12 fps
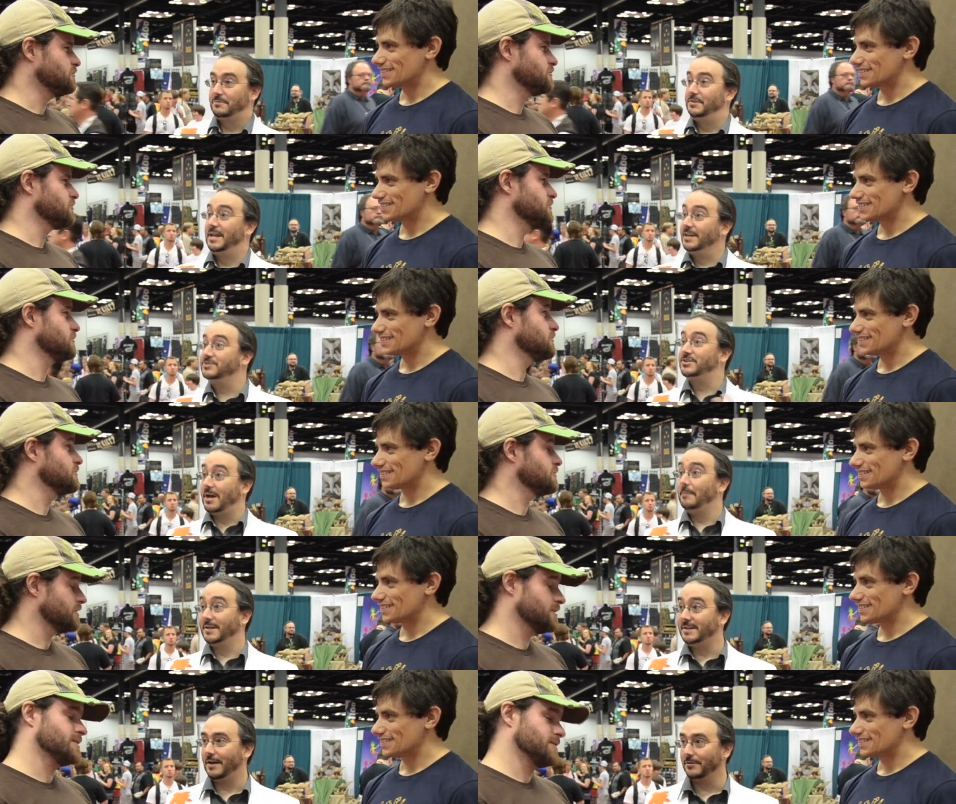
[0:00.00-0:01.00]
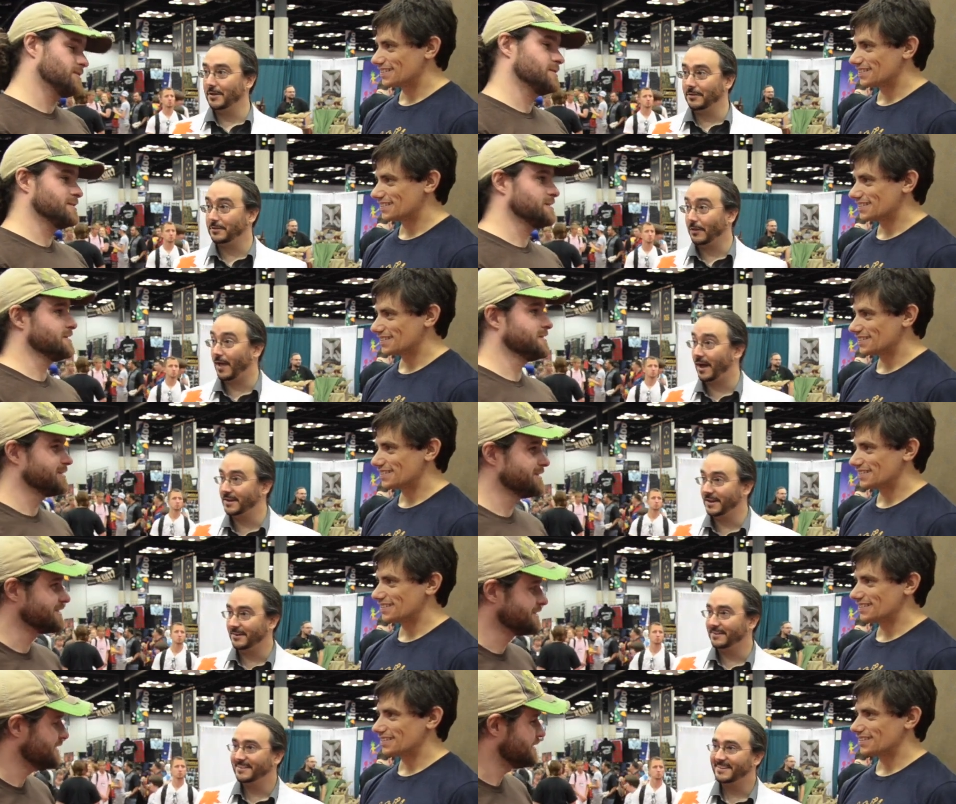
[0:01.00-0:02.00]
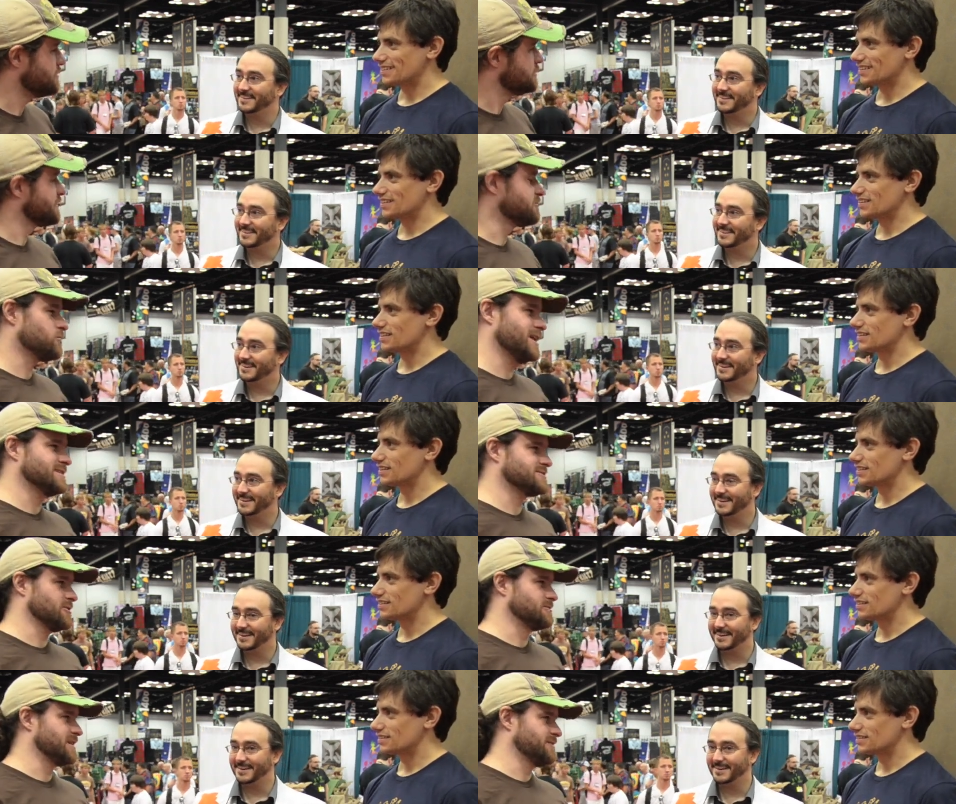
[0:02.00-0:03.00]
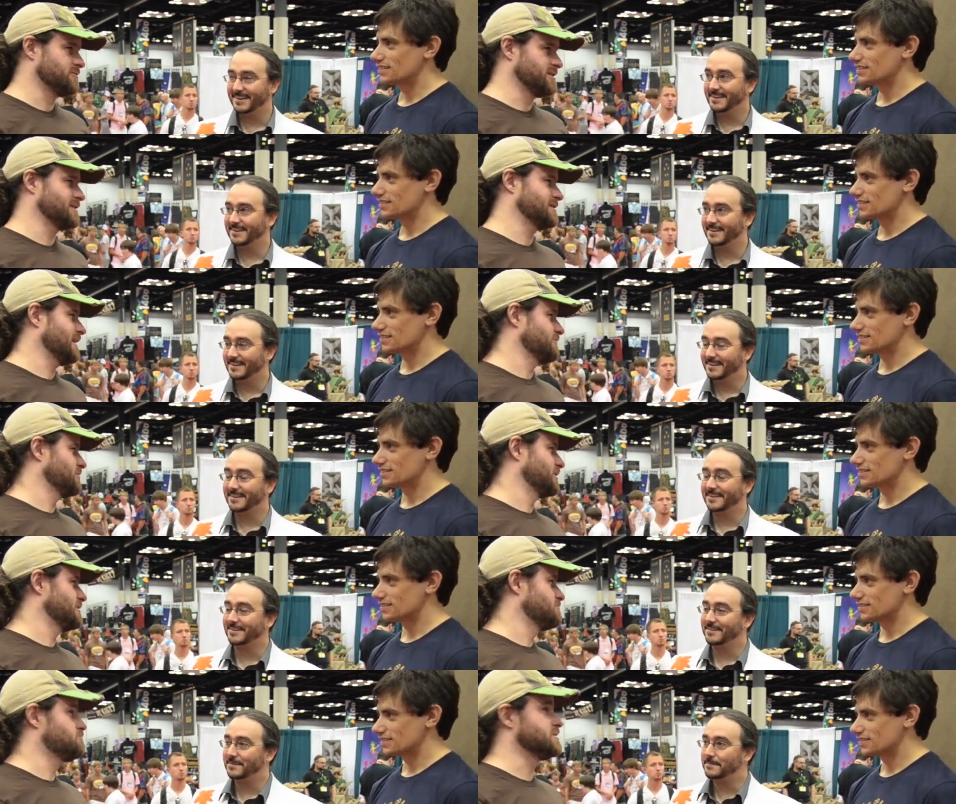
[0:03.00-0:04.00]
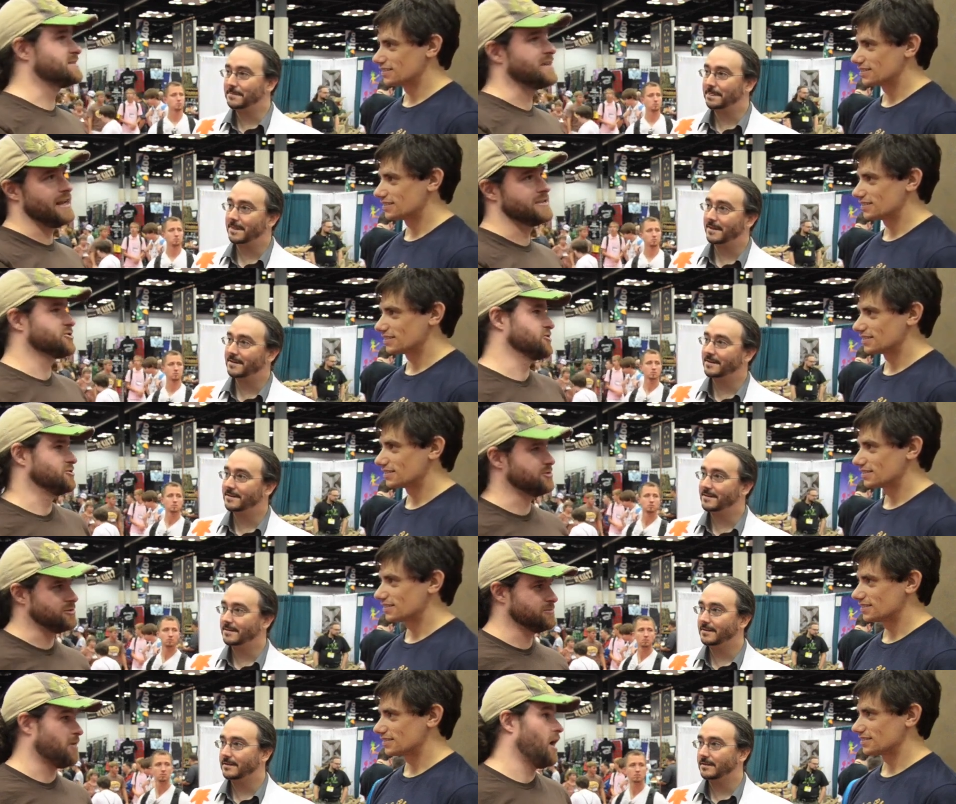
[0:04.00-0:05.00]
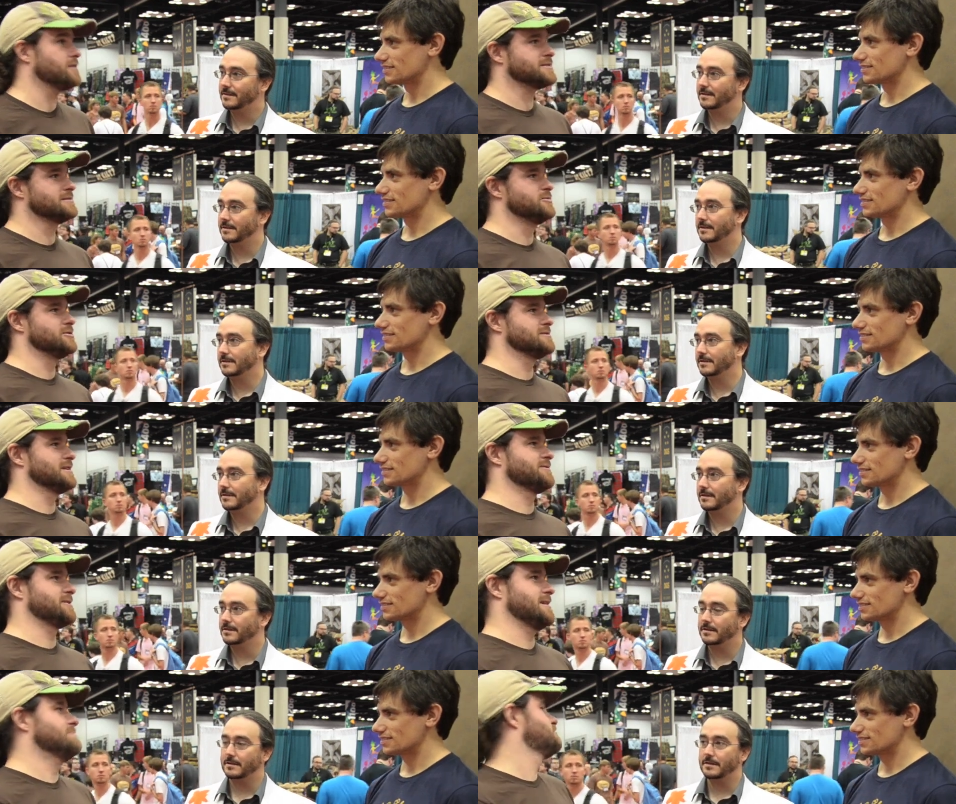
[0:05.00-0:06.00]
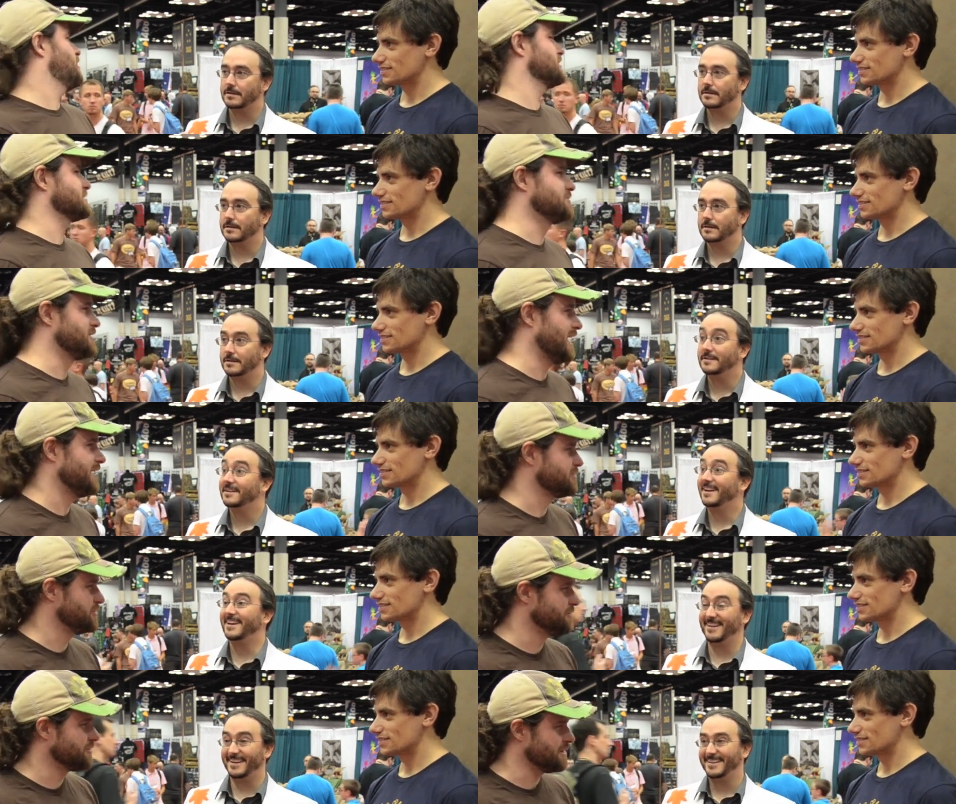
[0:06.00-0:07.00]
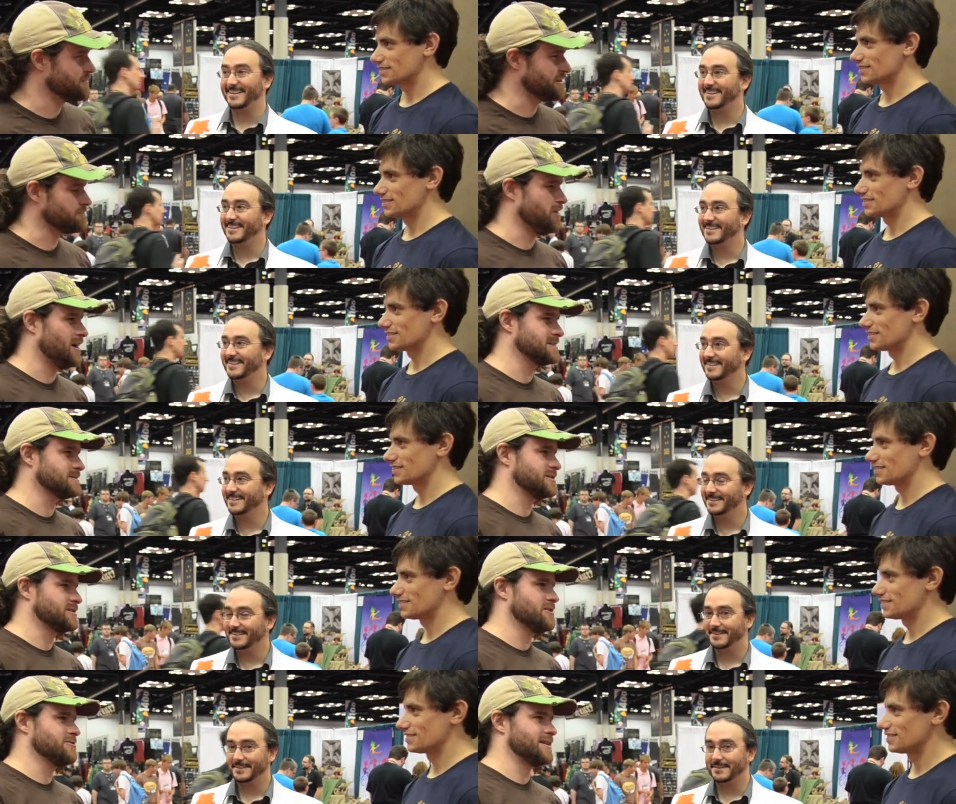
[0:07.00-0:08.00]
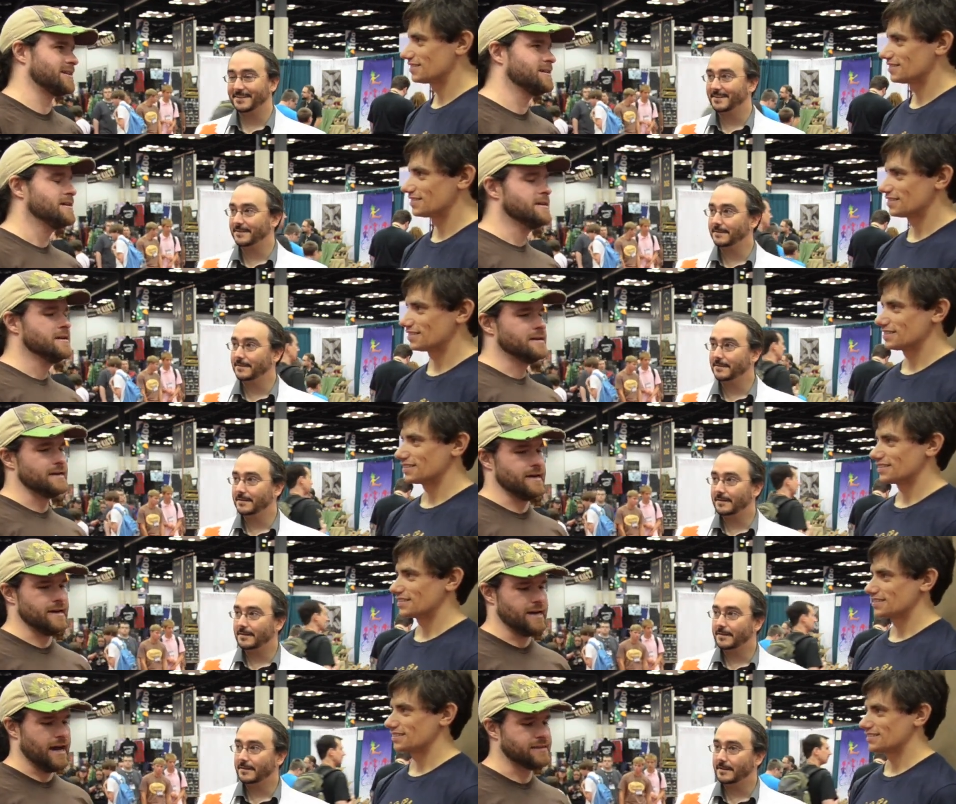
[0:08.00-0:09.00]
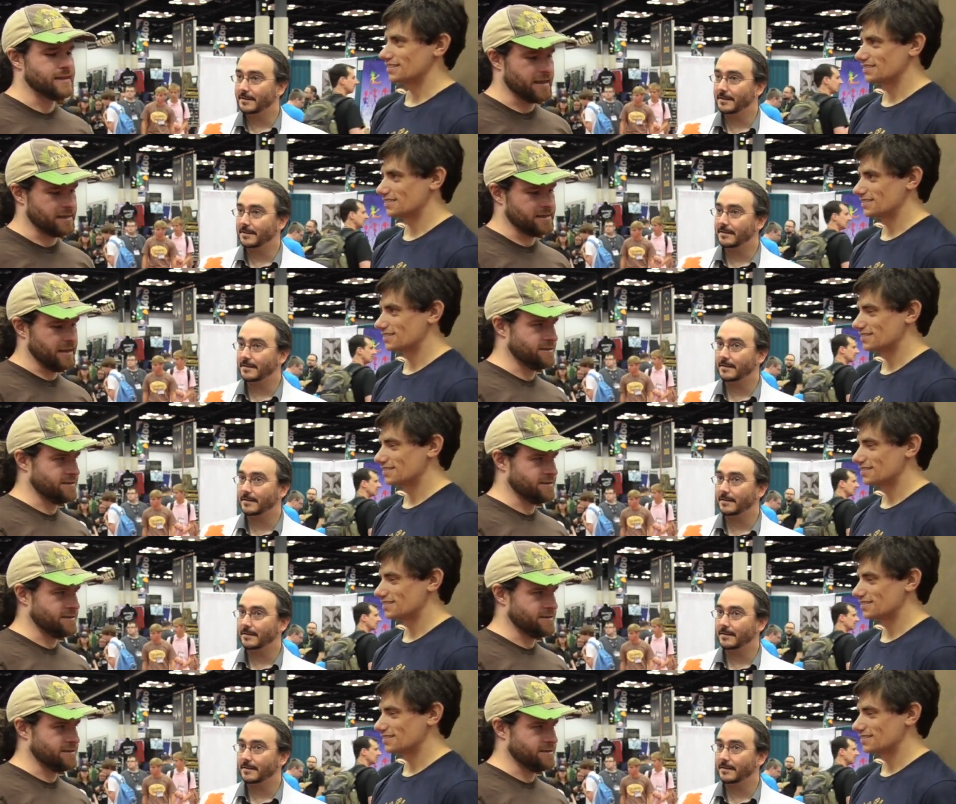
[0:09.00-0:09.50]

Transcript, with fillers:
Speaker 1: things coming
Speaker 2: down the line here? Yeah, well, we've brainstormed every potential, possible, even impossible avenue that we could possibly go in. I think